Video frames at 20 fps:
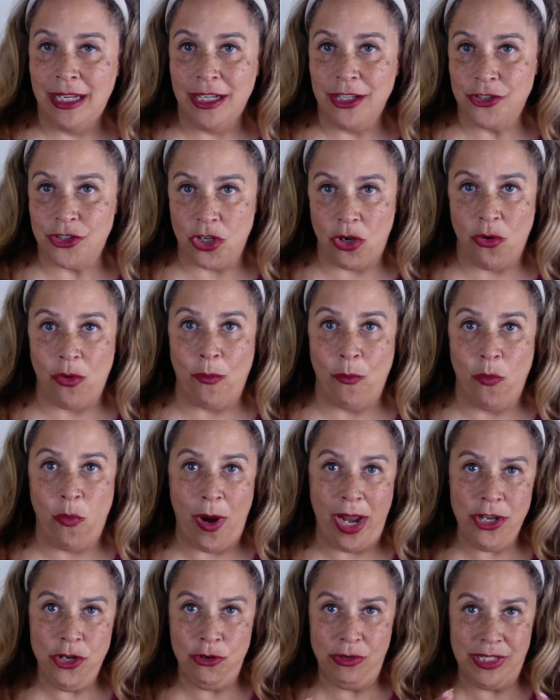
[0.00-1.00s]
So
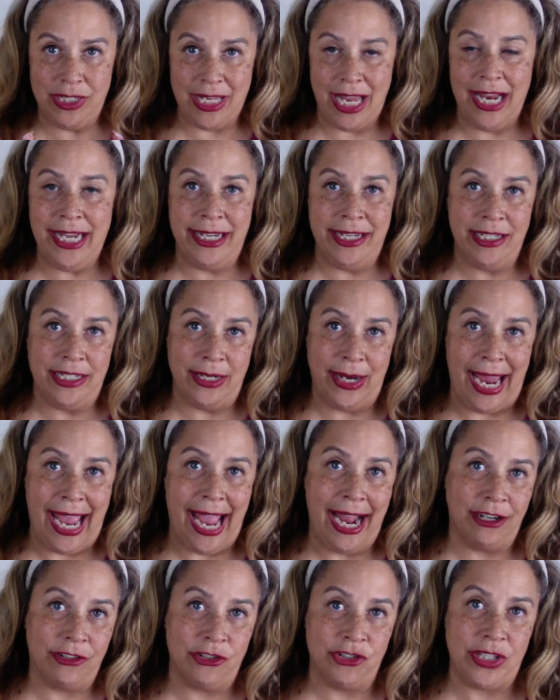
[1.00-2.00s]
when you sign into
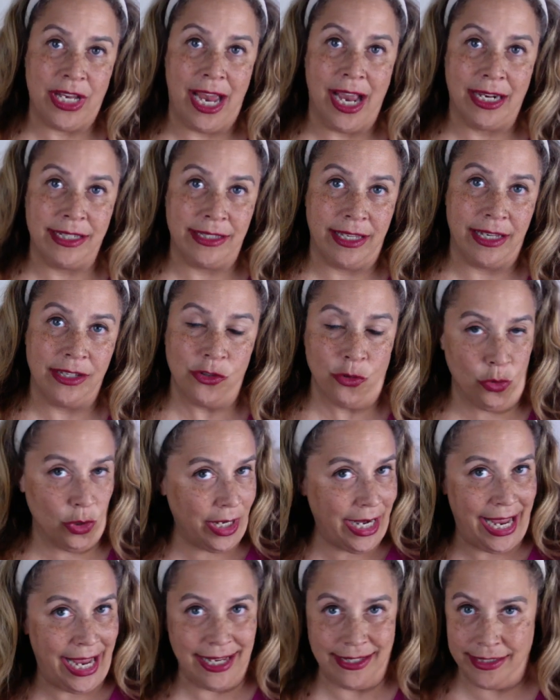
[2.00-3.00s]
Actors Access or
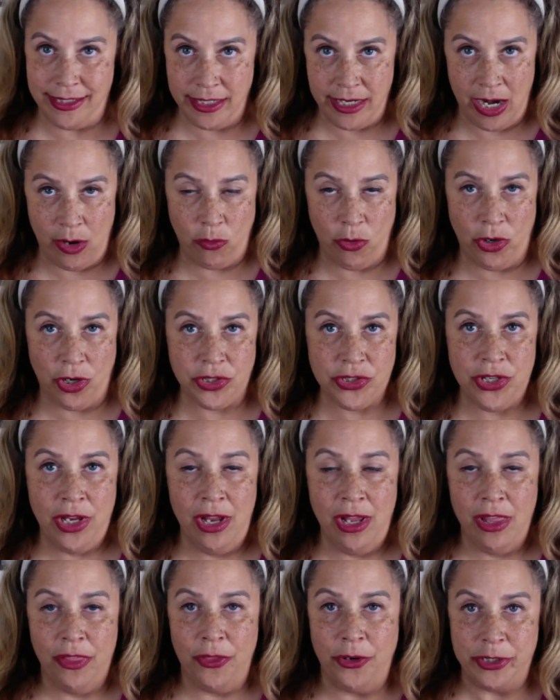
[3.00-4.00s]
casting networks,
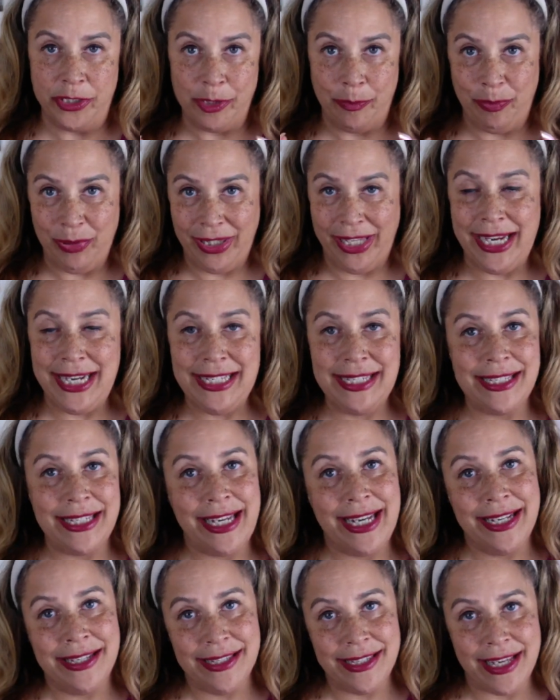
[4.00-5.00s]
there's a place
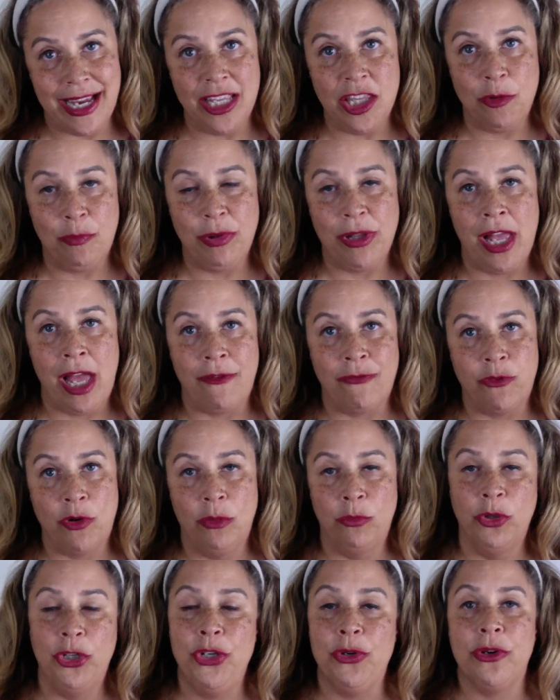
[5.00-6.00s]
inside the
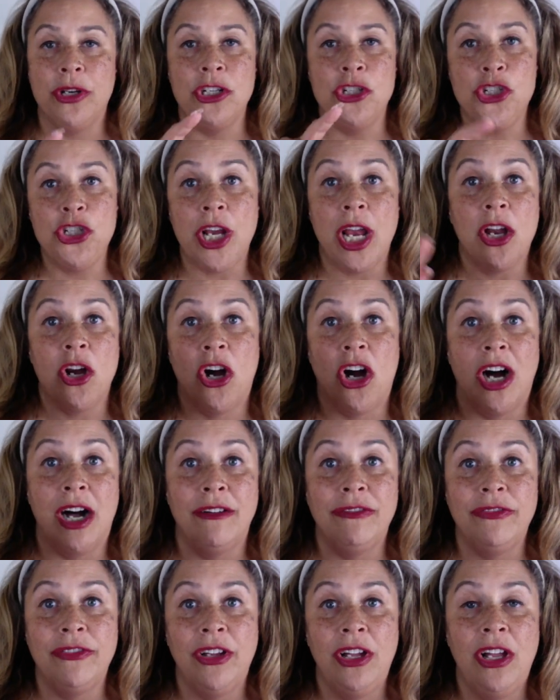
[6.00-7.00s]
platform where you can check
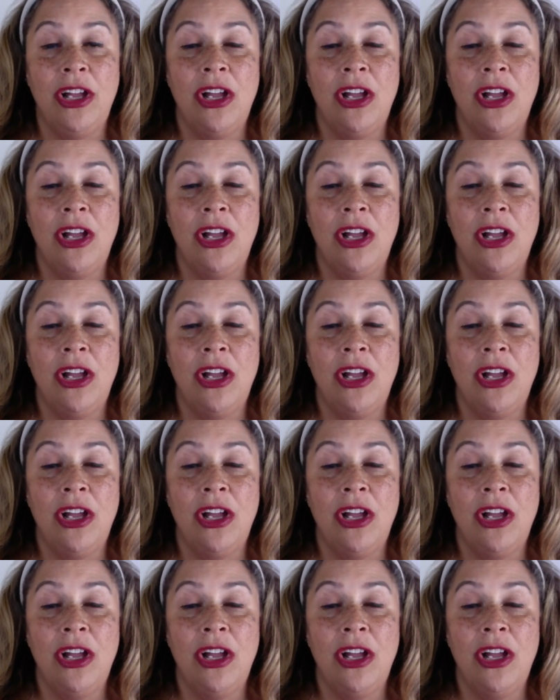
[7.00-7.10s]
off